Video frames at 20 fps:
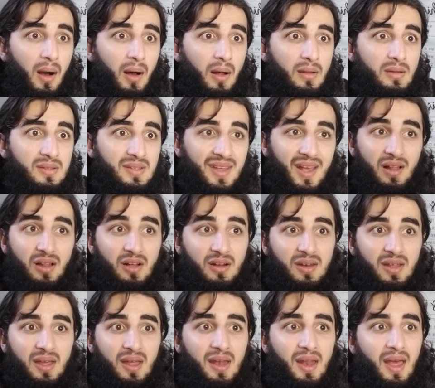
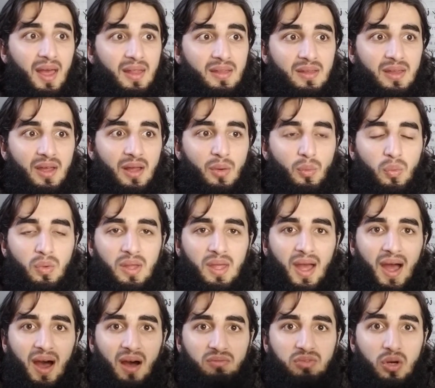skeleton, and then we
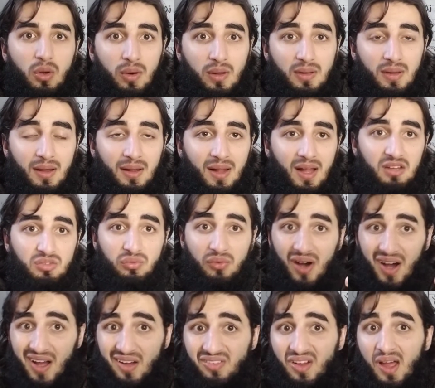have Gorilla Glass
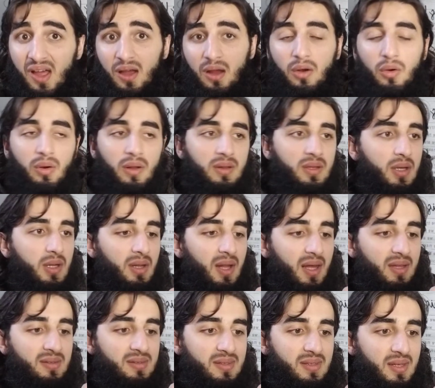5, Gorilla
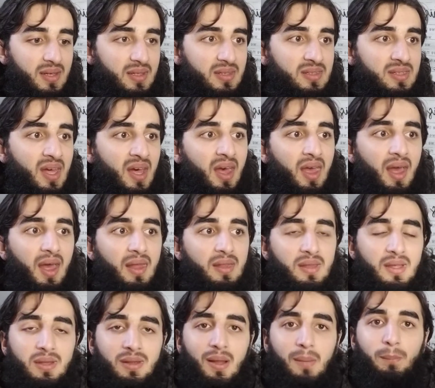Glass 6, and
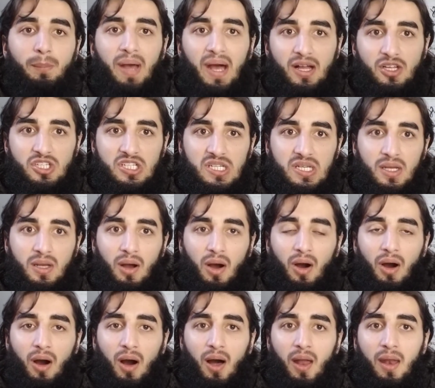then the badging
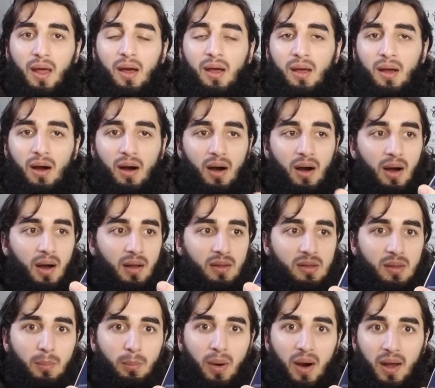on
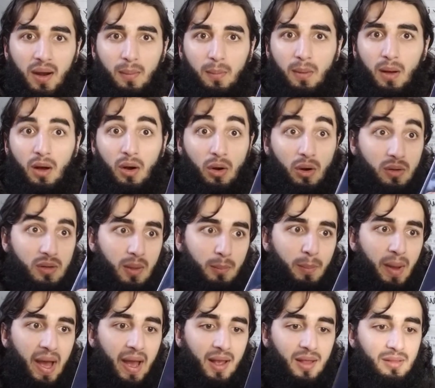the bottom or the
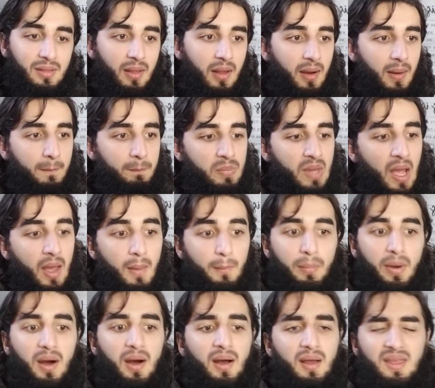back there.
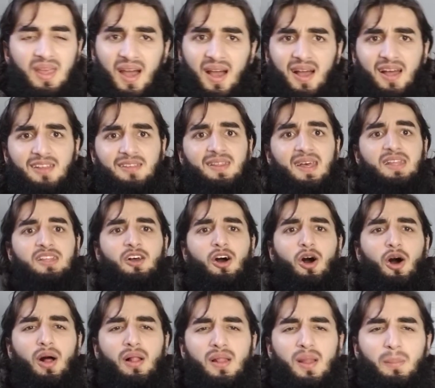But yeah, guys, that's
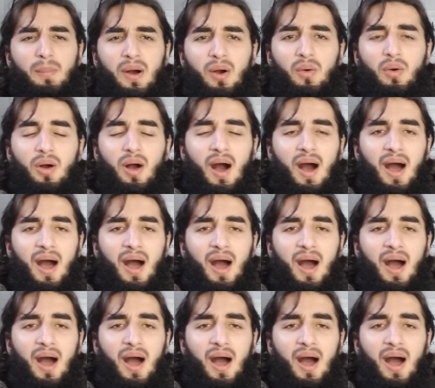about